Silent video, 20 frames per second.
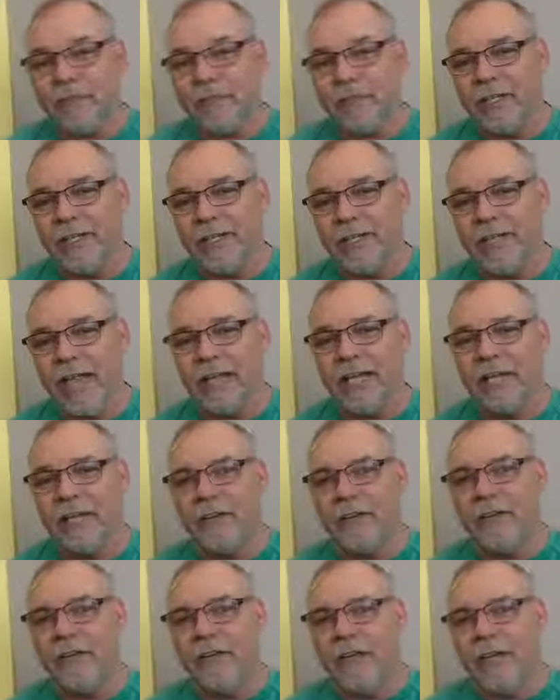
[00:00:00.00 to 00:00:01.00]
and
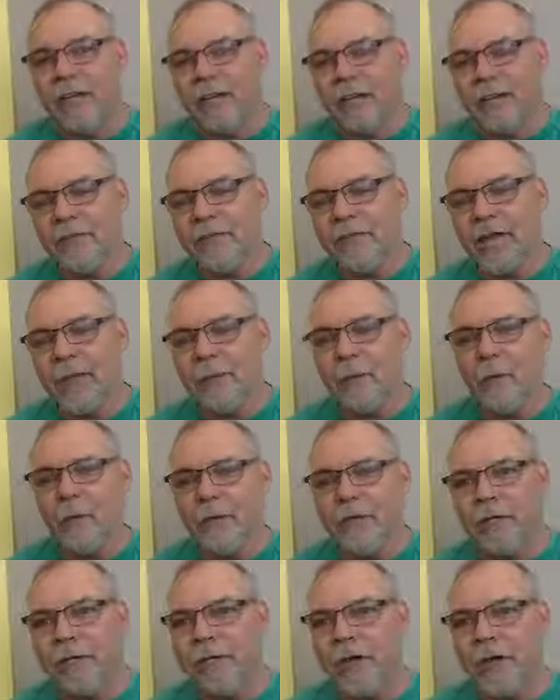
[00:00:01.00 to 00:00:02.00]
negative, every time I
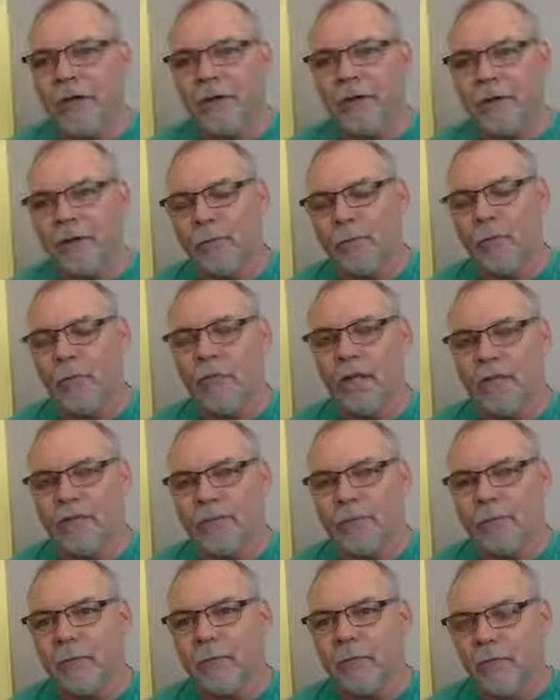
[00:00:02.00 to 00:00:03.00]
went in the diner, I didn't realize
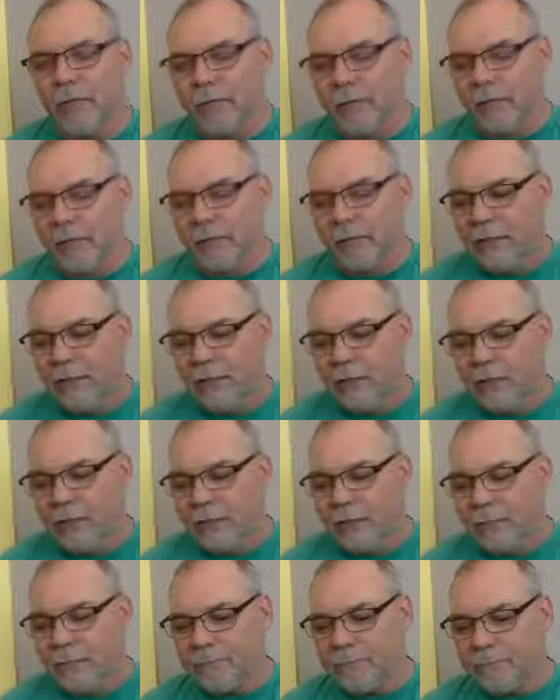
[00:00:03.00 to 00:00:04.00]
it, but
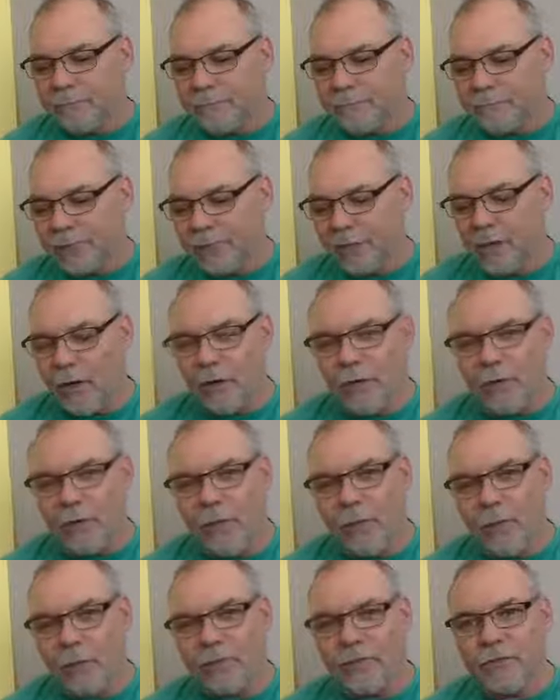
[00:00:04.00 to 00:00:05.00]
you know,
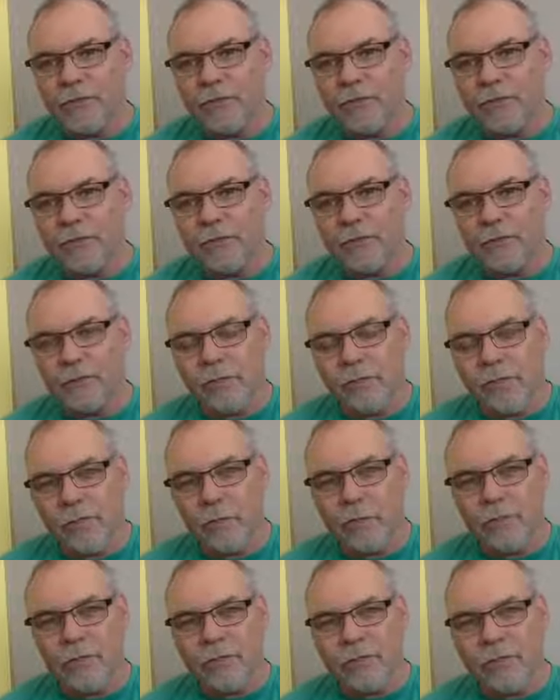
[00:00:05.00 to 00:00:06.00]
I
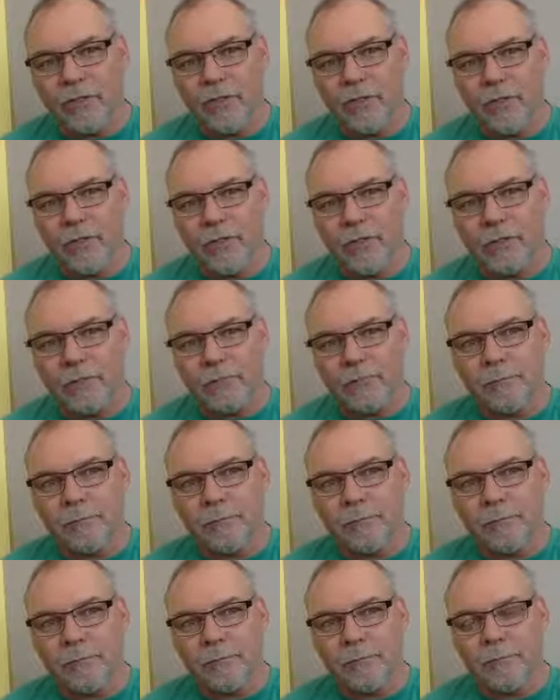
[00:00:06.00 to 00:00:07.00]
was
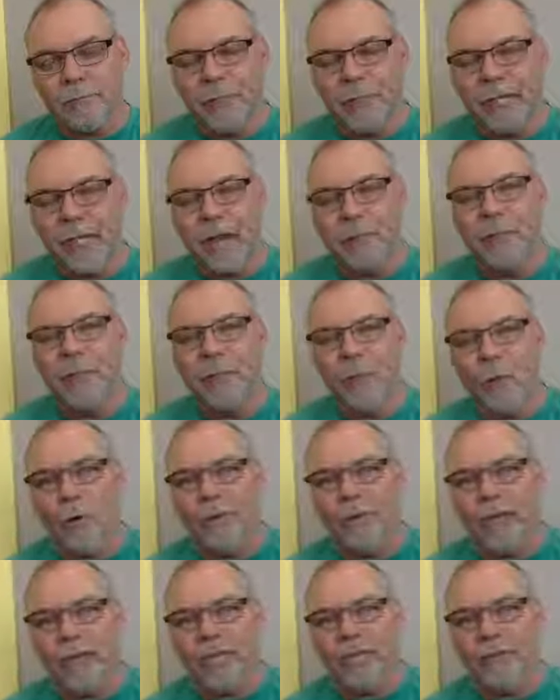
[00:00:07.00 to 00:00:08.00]
becoming more
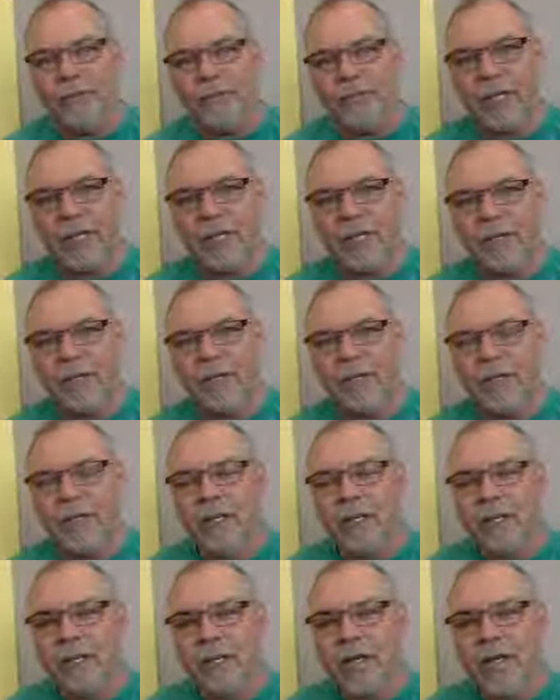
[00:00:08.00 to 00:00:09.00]
negative and negative.
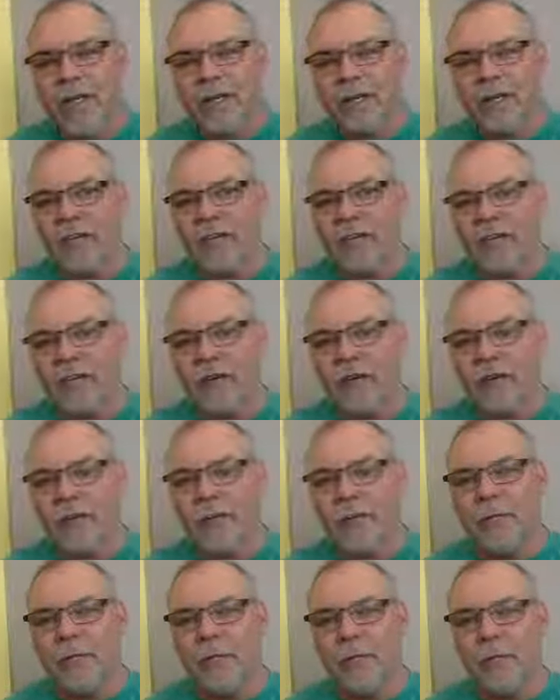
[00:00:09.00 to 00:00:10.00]
As I started to
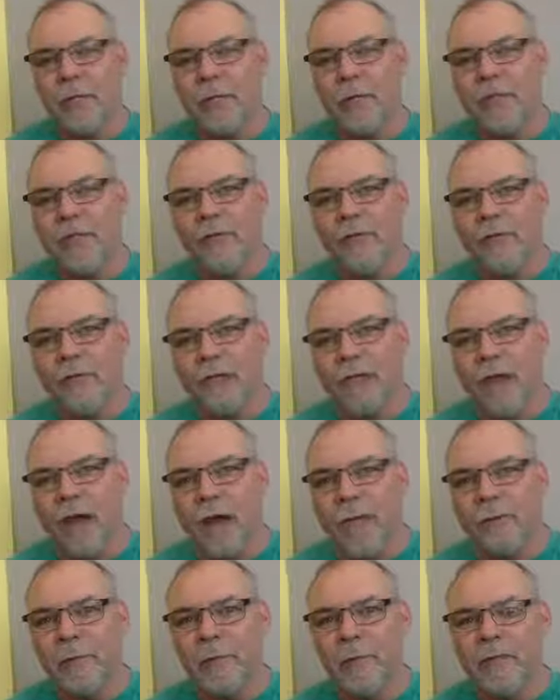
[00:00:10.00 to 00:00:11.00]
become more of an
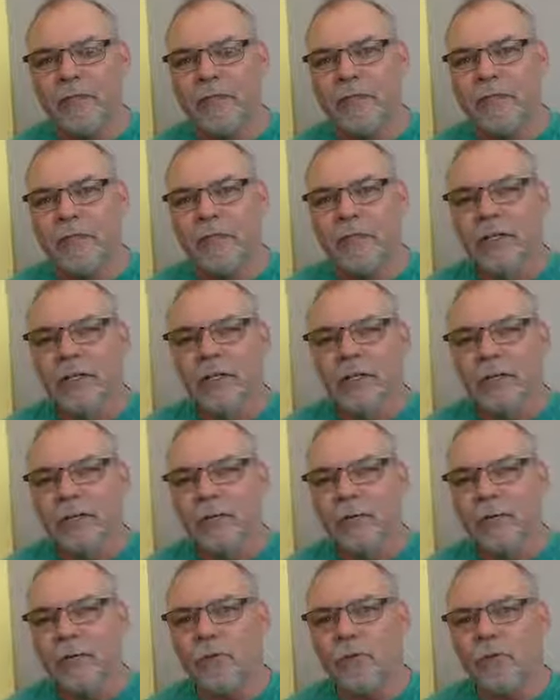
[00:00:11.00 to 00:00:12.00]
optimist
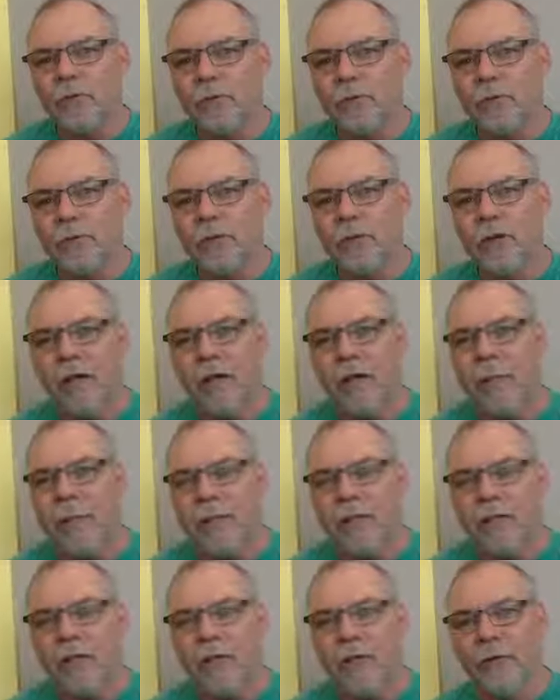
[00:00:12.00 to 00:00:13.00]
through self-development
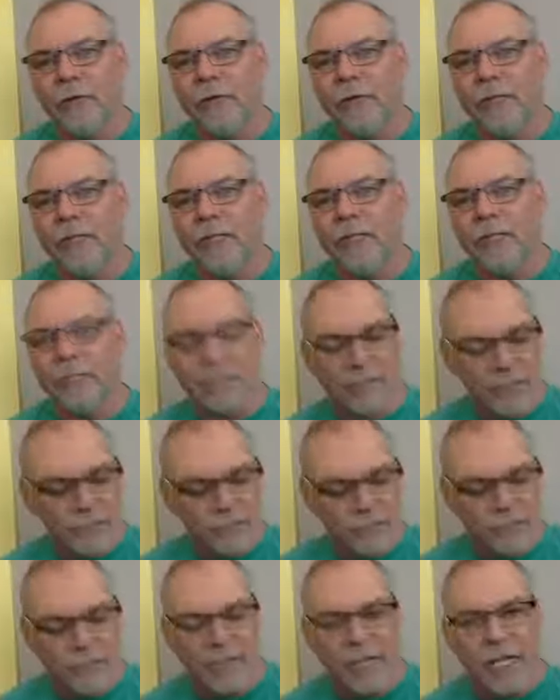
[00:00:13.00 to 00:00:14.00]
and learning and
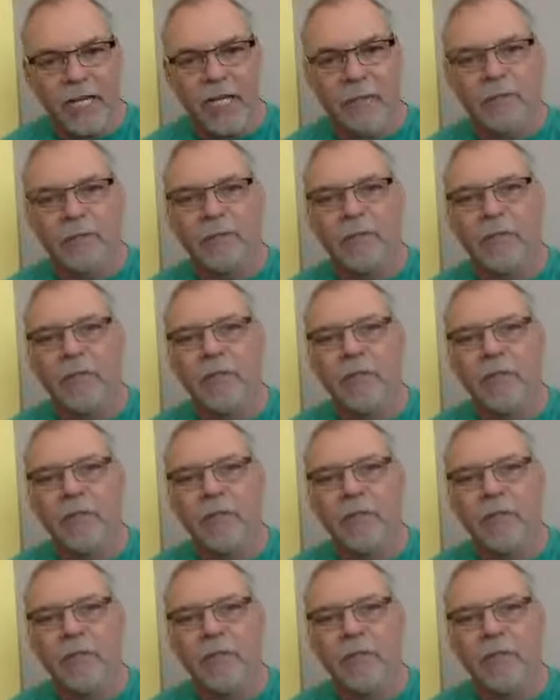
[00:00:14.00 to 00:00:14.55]
listening to tapes